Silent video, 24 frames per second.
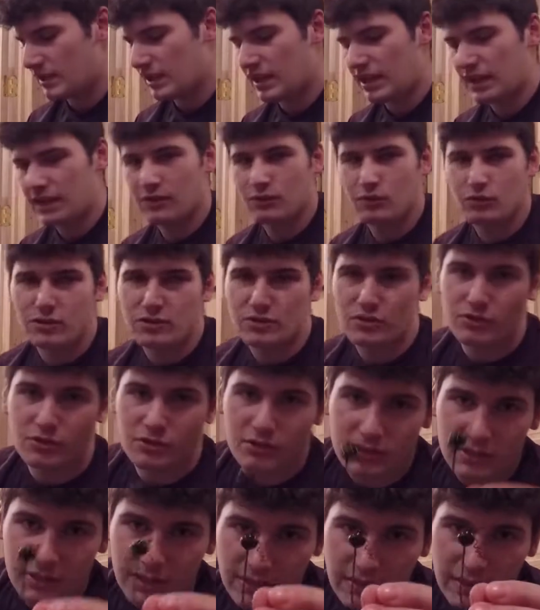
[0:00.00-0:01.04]
It looks
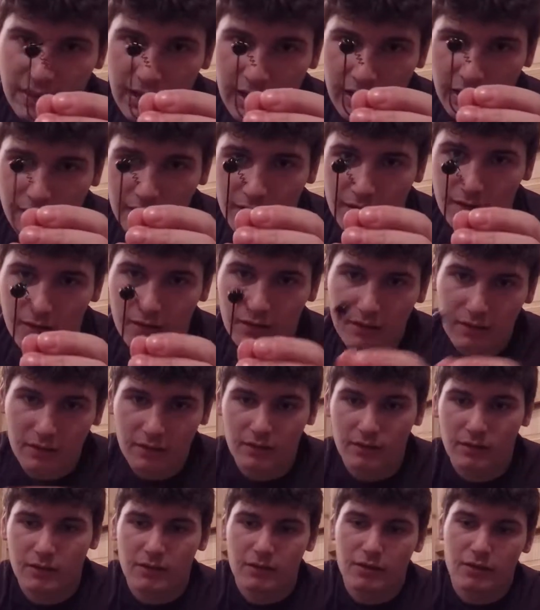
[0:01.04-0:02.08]
just like that.
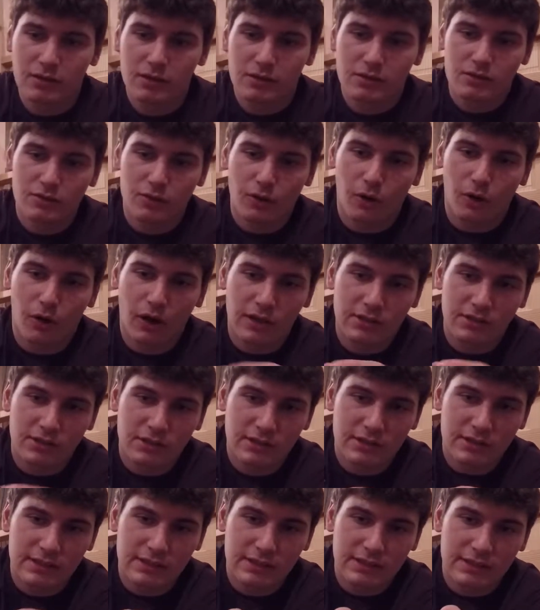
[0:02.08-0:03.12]
So as you
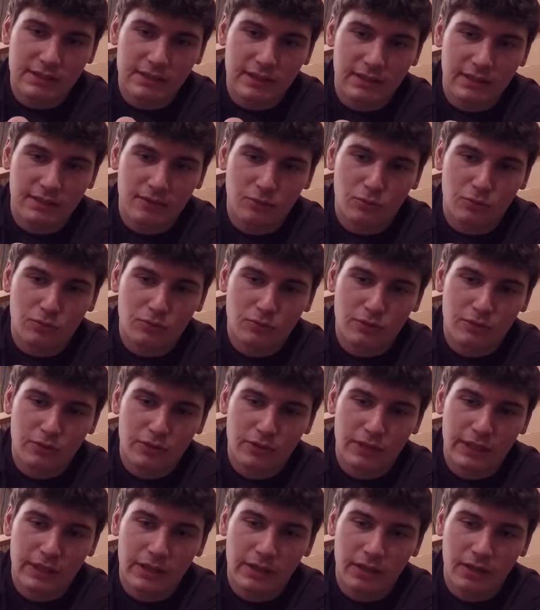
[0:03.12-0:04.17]
can see, it's got the little screw
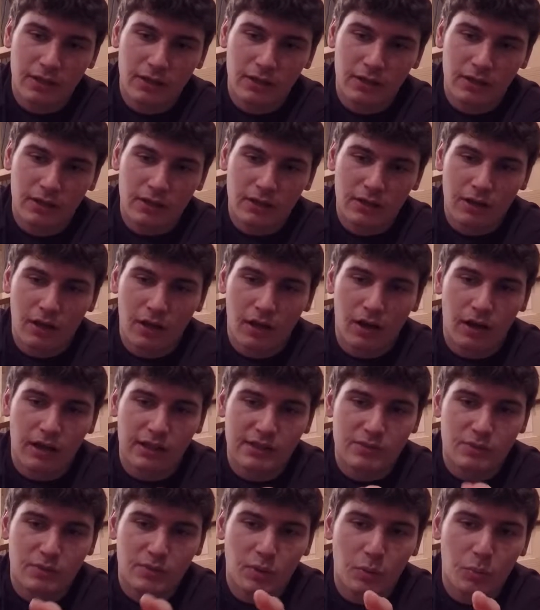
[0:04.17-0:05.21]
here.
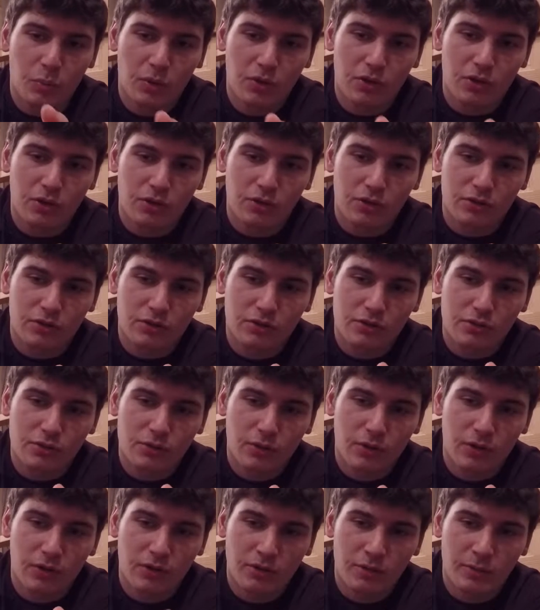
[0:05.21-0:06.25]
That's where you put your
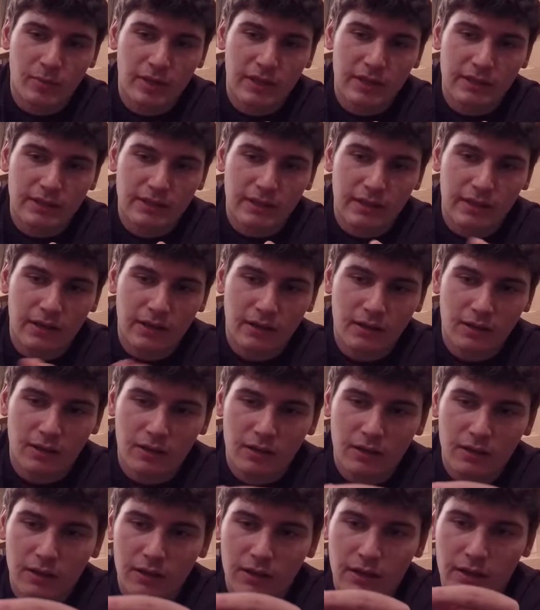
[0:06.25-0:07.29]
screw on your bait there,
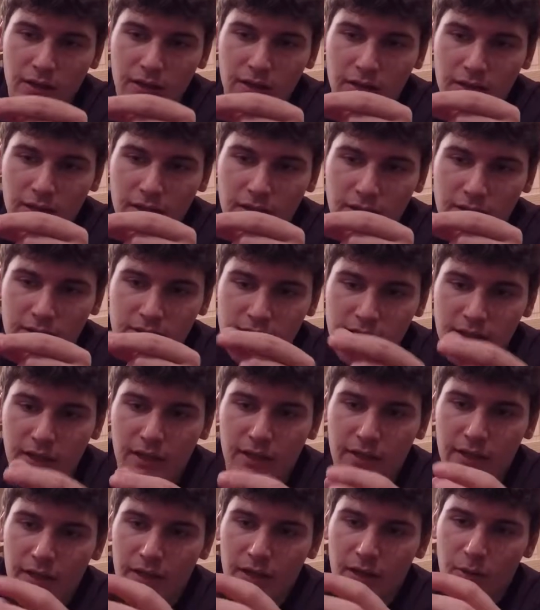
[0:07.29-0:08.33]
and then it's got
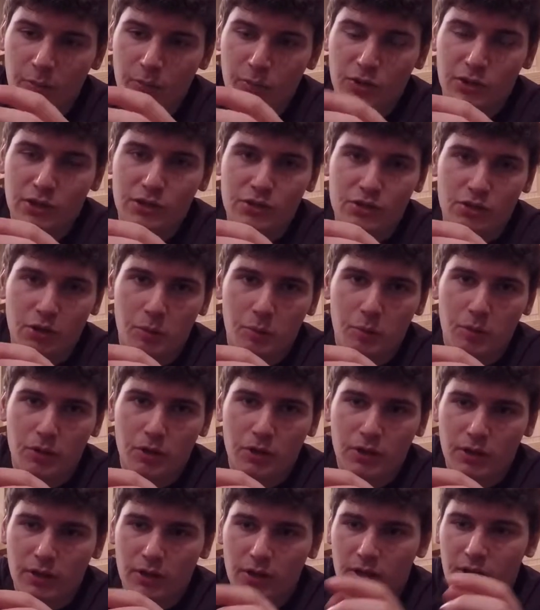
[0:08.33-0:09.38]
a pretty sharp
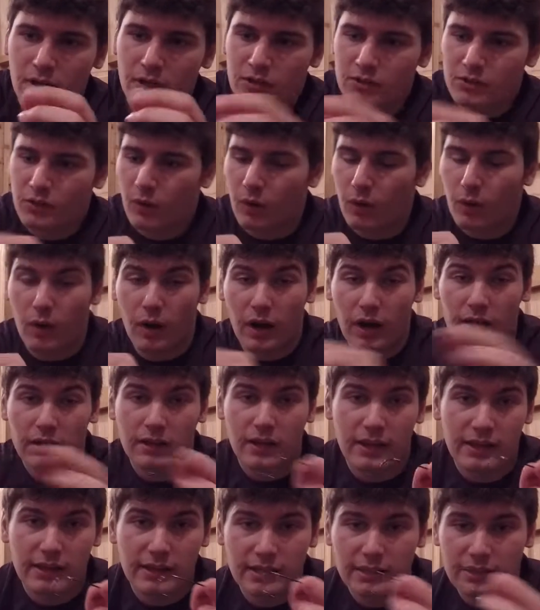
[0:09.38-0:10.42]
hook. So I
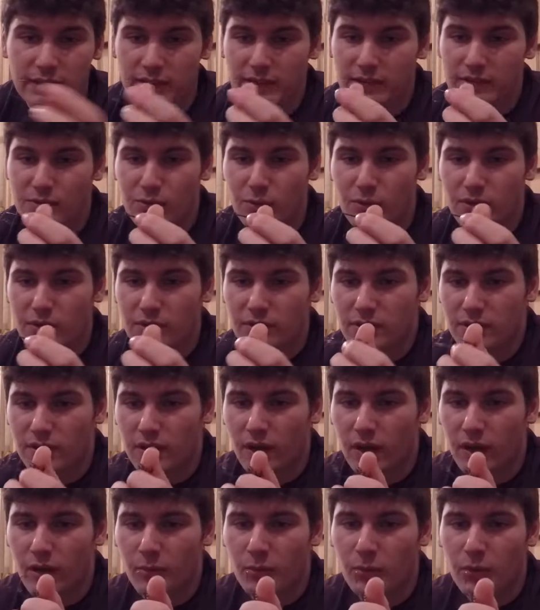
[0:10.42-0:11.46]
like it. It's worked
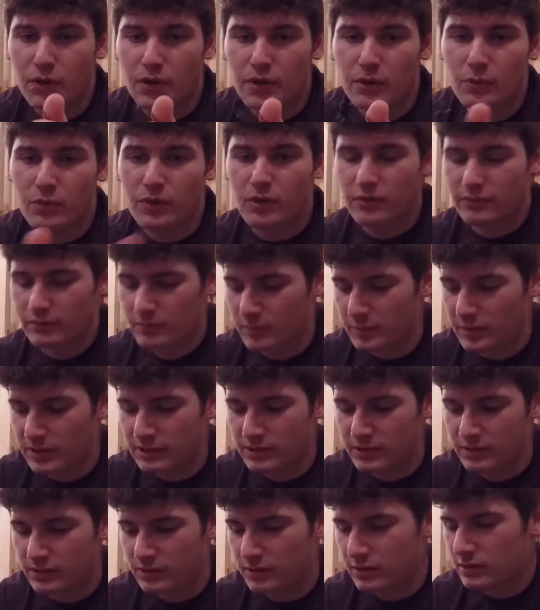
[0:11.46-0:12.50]
pretty well for
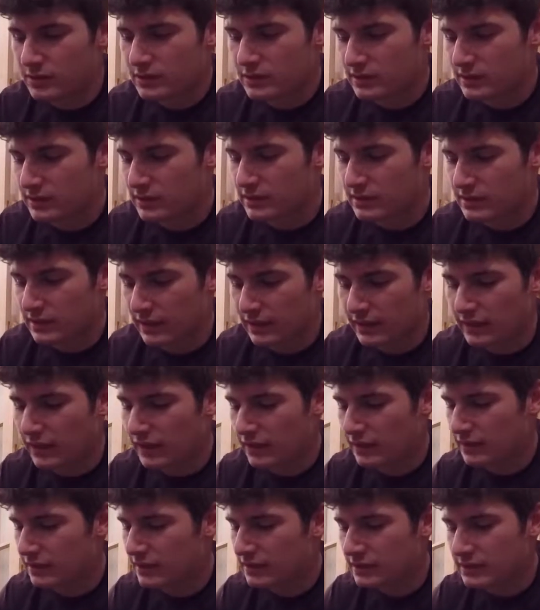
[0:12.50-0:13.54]
me since I
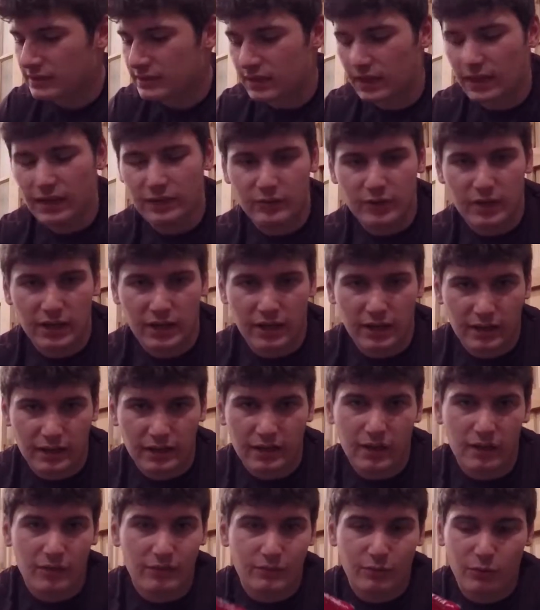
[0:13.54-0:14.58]
got these. I
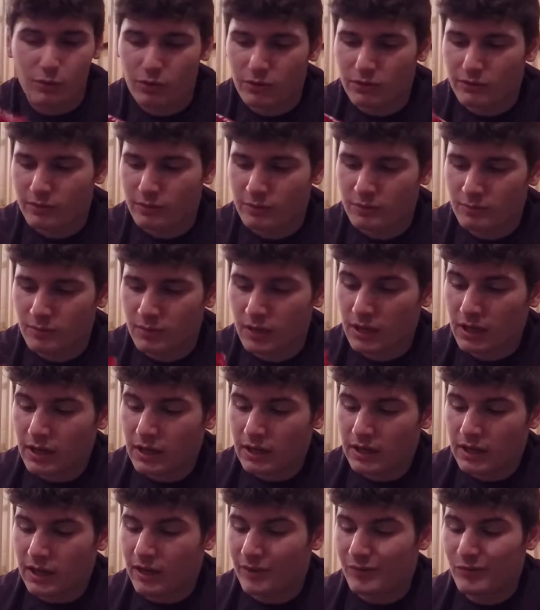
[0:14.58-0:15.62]
got 4 of them.
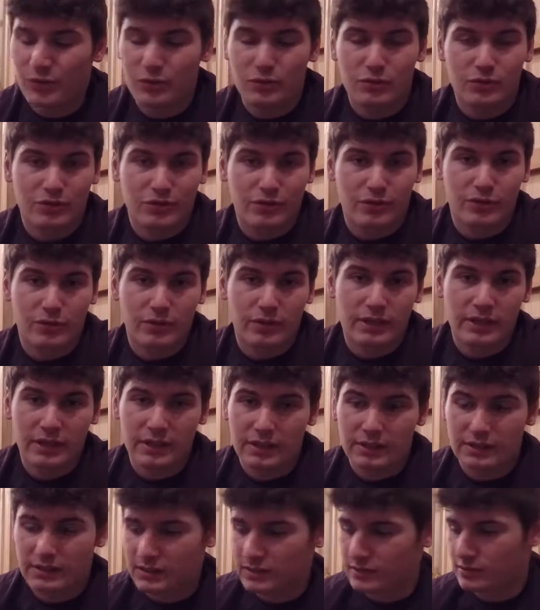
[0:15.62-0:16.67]
I've used 3.
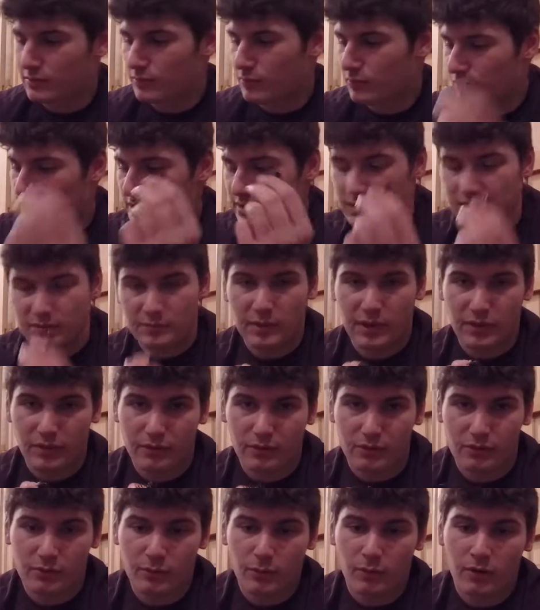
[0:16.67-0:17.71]
This is my
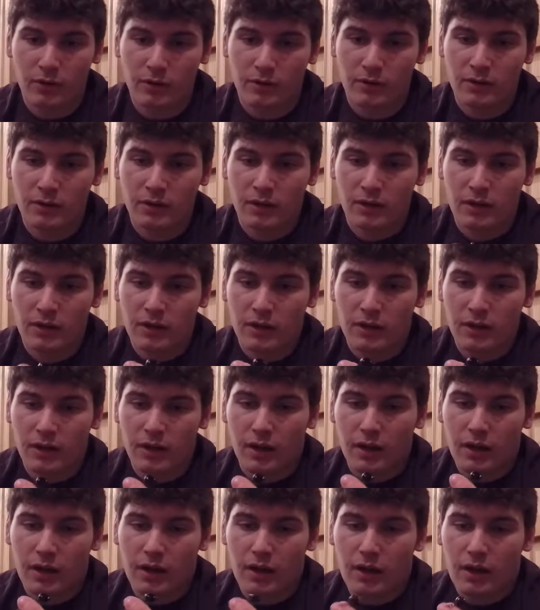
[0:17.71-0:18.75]
3rd one.
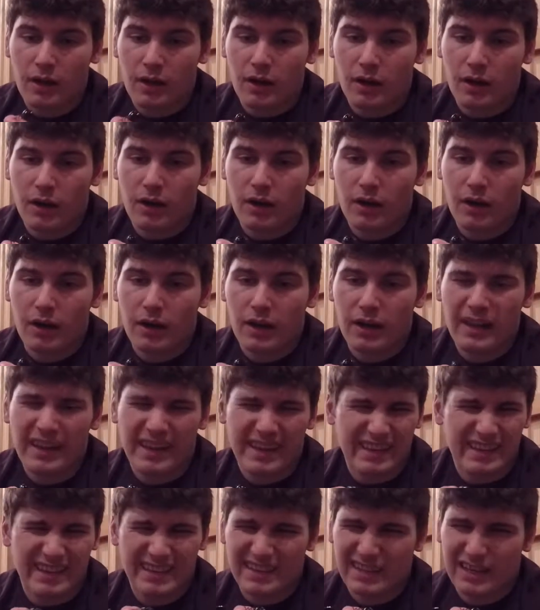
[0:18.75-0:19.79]

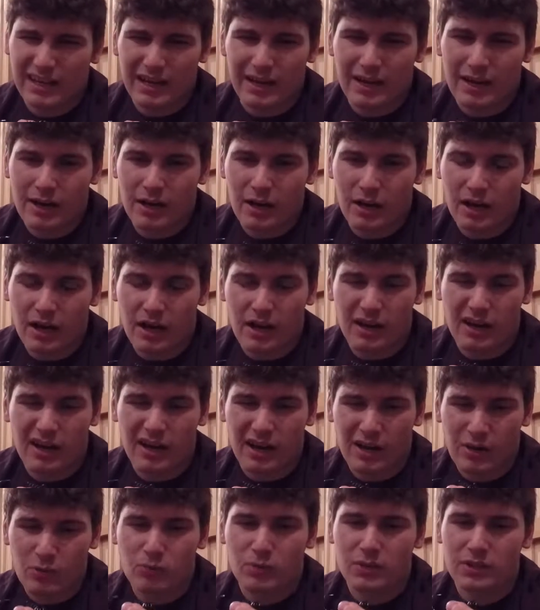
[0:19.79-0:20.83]

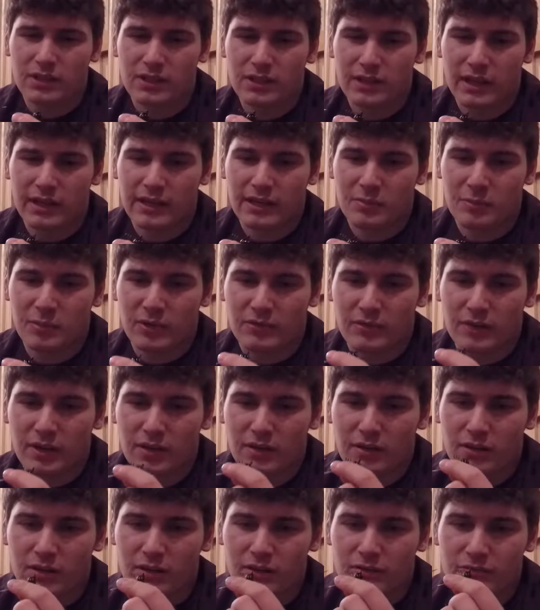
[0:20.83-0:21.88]
I really like them. I've caught a
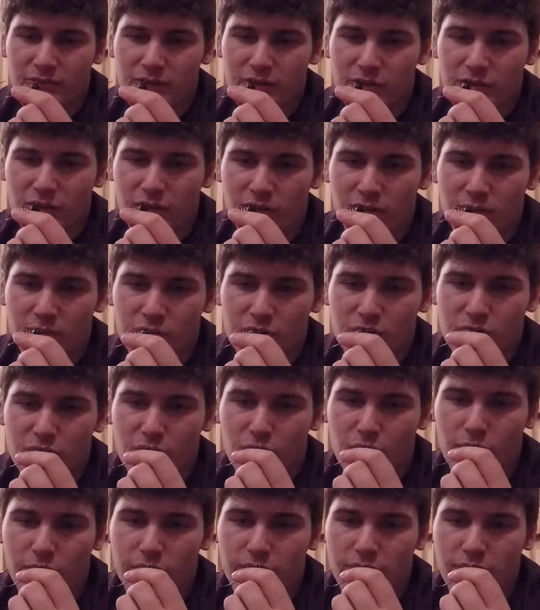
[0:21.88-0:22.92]
lot of fish on them
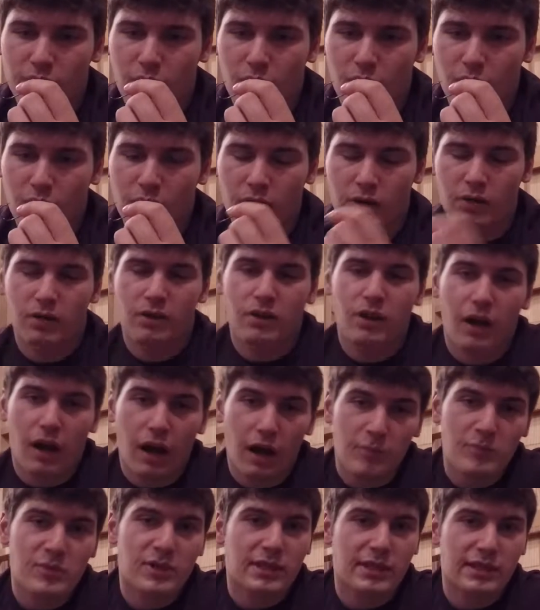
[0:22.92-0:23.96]
so far.
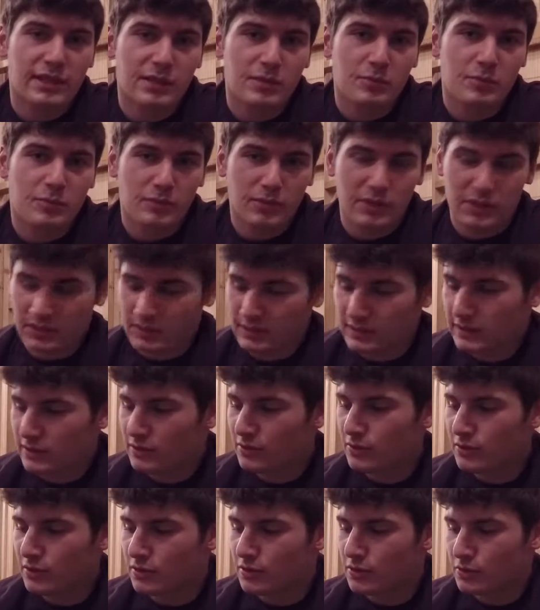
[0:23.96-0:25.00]
I'm gonna continue
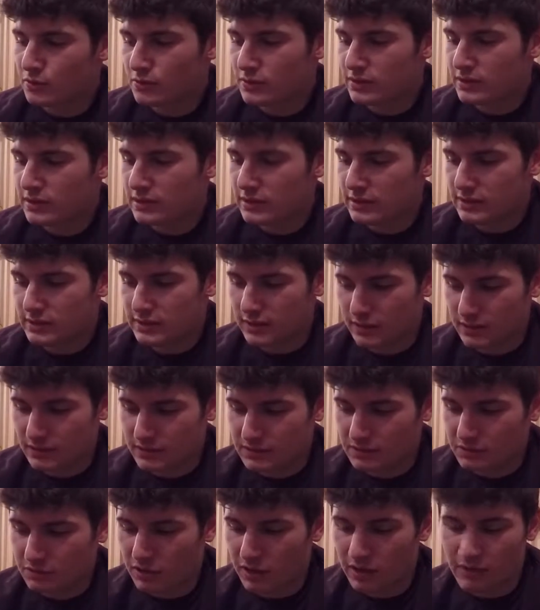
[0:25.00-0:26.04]
to use these
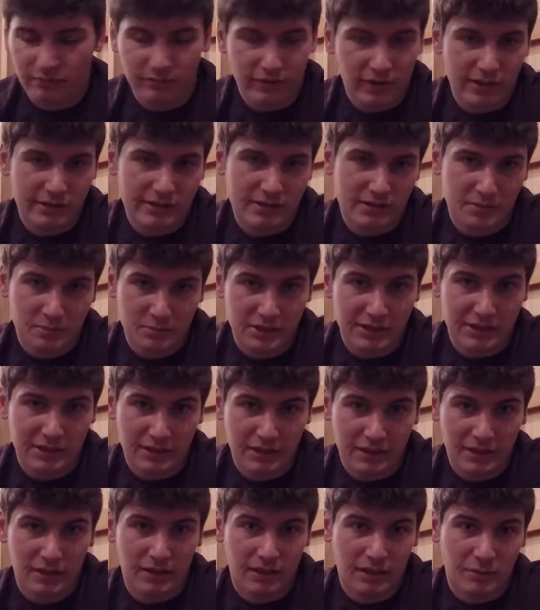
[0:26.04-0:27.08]
until I find something that
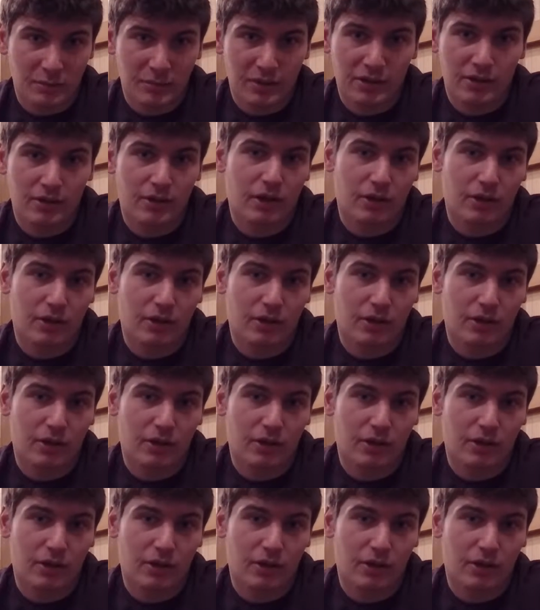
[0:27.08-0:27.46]
I like better.